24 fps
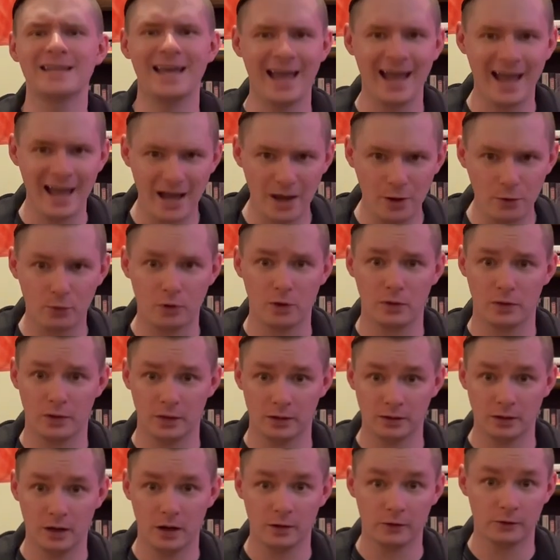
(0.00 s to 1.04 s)
town on the
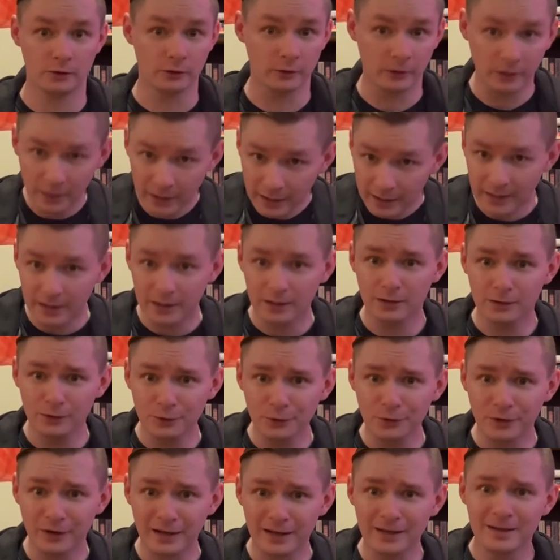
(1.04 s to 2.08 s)
Doctor,
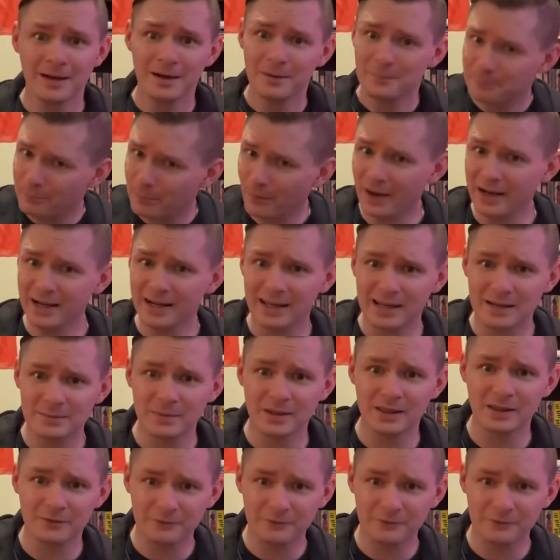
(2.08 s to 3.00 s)
including biting him in the